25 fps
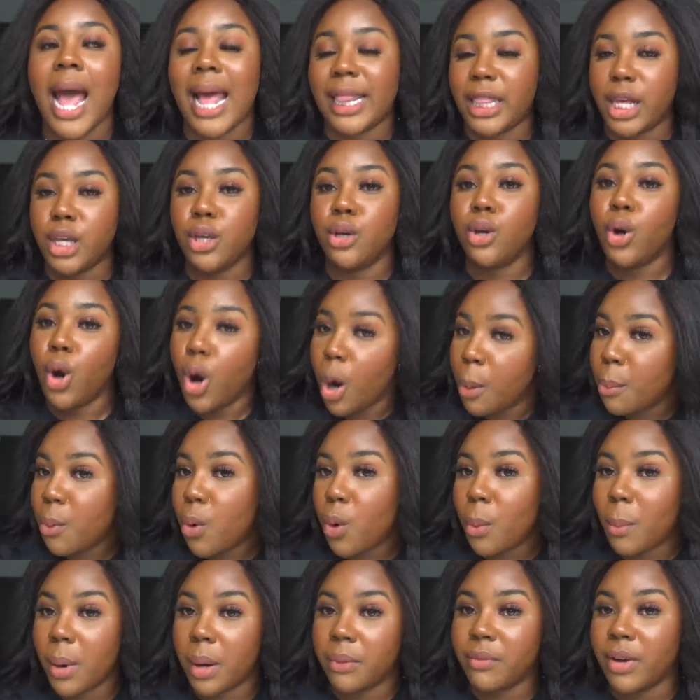and then you come
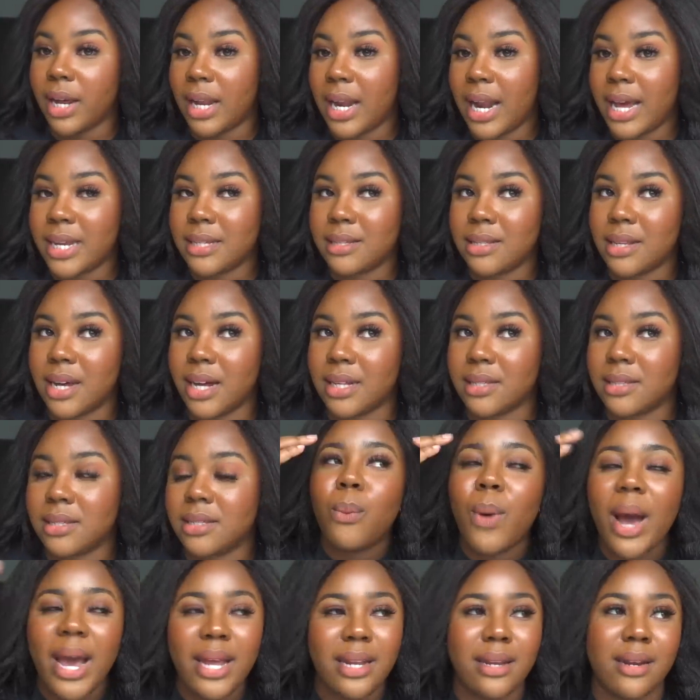home and realize that
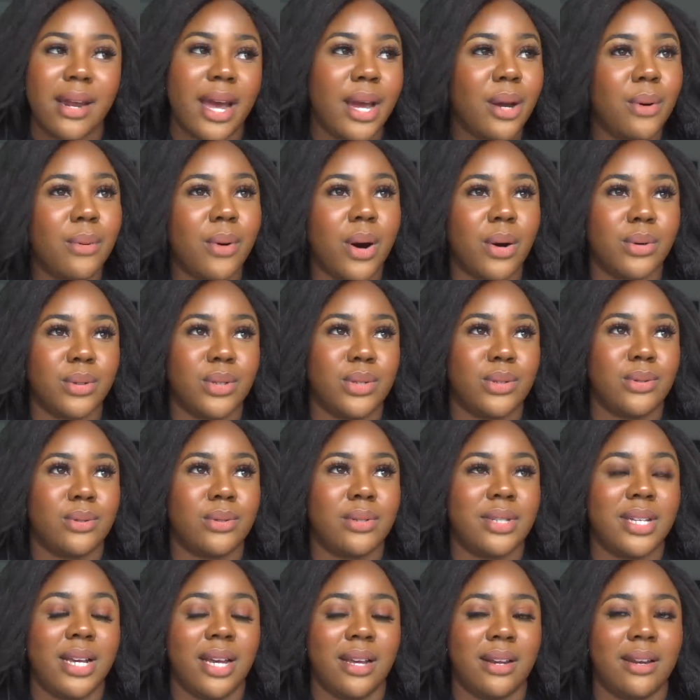why did i go out
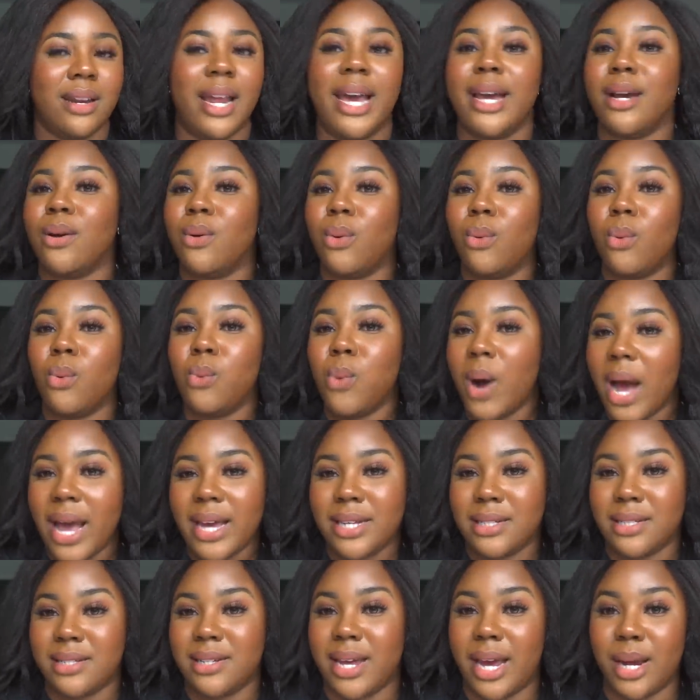today like why
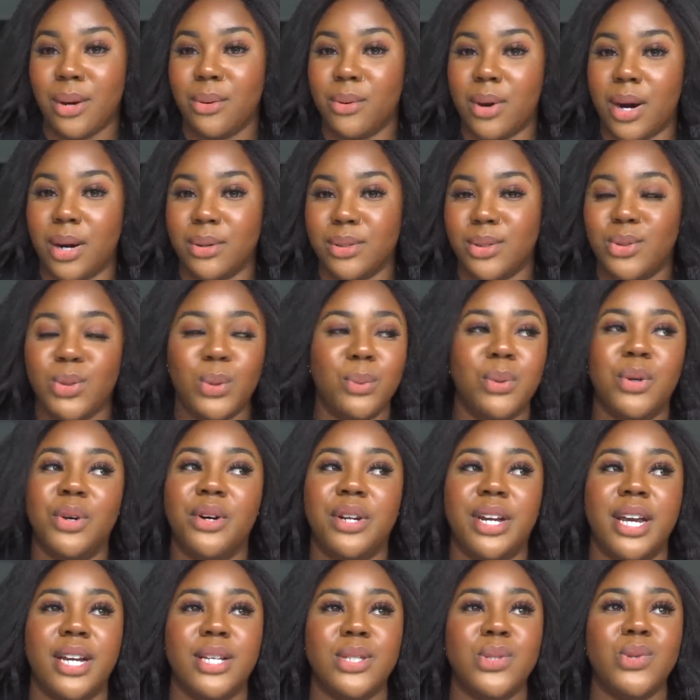did i go out to be
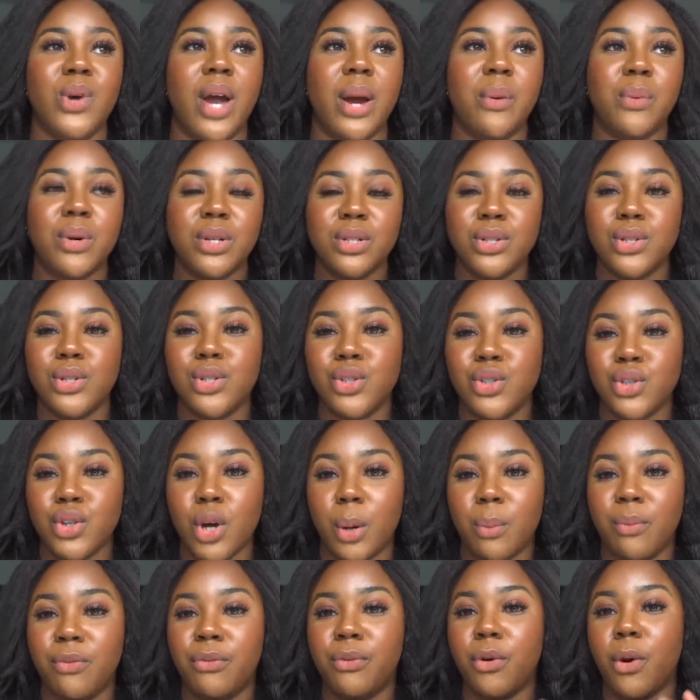honest so i want to
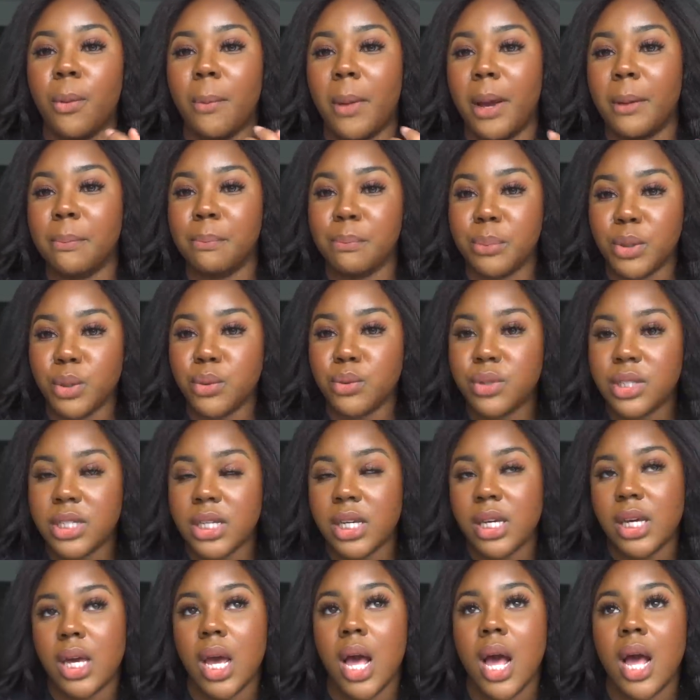shop for my
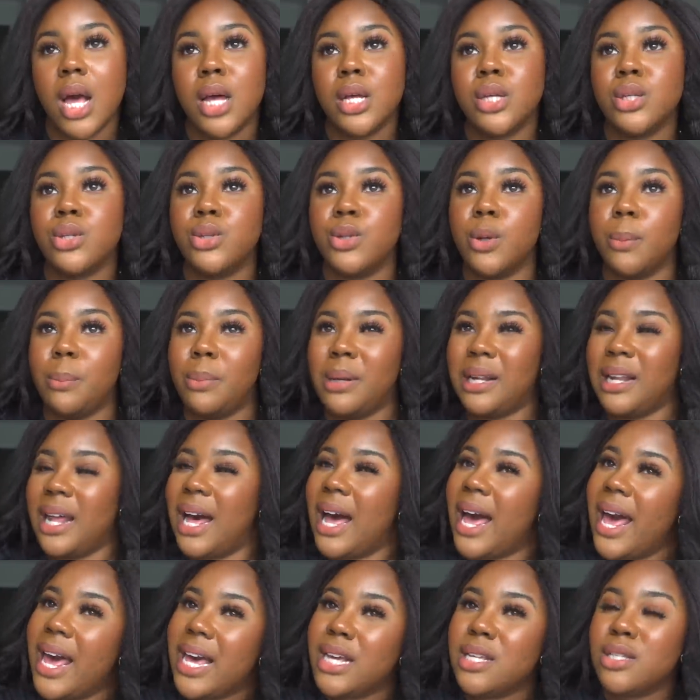beauty
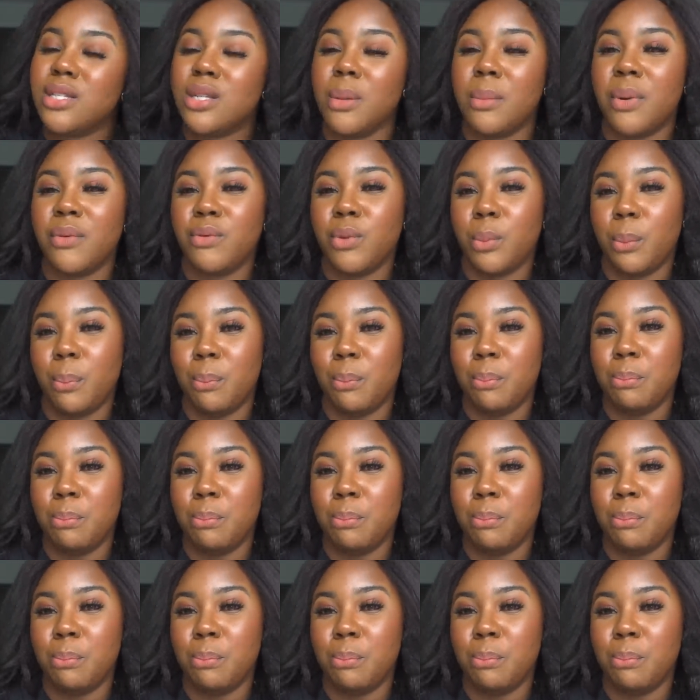supplies some of the